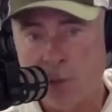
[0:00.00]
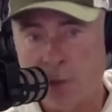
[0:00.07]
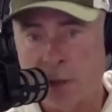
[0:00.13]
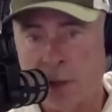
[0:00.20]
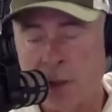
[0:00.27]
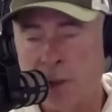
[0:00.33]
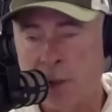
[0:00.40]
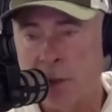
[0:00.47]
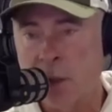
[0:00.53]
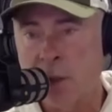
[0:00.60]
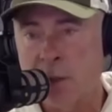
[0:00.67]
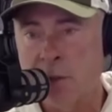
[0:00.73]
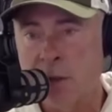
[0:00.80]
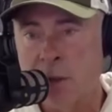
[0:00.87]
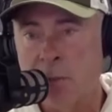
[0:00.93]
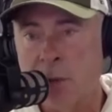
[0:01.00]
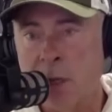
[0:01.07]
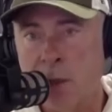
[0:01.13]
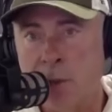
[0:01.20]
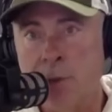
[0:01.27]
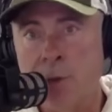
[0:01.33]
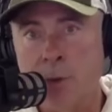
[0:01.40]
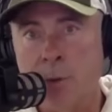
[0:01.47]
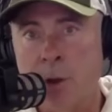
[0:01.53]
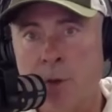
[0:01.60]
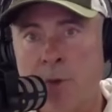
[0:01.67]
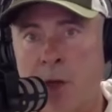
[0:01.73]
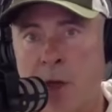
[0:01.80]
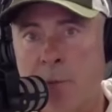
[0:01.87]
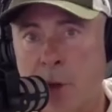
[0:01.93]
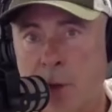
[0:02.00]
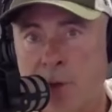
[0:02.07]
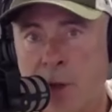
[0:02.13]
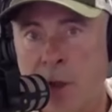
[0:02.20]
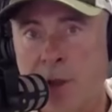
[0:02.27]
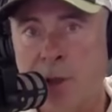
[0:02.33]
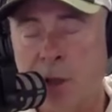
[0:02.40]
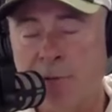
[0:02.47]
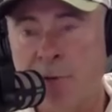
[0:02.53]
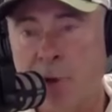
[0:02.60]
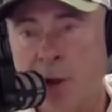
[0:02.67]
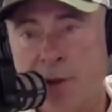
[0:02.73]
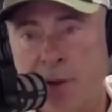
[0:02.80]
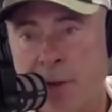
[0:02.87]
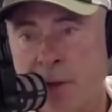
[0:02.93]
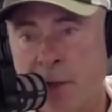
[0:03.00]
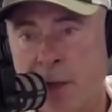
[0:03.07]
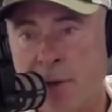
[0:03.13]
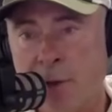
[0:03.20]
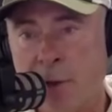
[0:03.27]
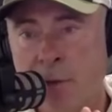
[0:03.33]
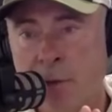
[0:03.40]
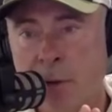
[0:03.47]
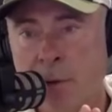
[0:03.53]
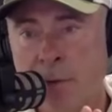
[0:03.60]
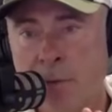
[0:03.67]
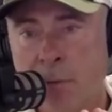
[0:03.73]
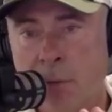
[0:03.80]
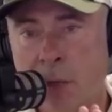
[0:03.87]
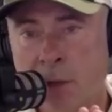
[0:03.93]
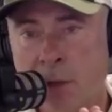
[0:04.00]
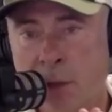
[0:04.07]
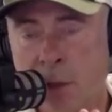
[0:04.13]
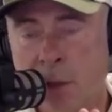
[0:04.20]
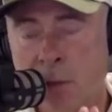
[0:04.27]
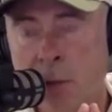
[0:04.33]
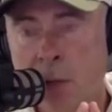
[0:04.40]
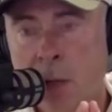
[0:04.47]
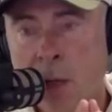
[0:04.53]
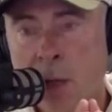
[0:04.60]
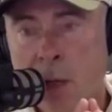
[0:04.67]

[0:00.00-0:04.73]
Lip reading: Obviously, it's his own teammate. He'll do the right thing, but I think he's going to fight to the death on that deal.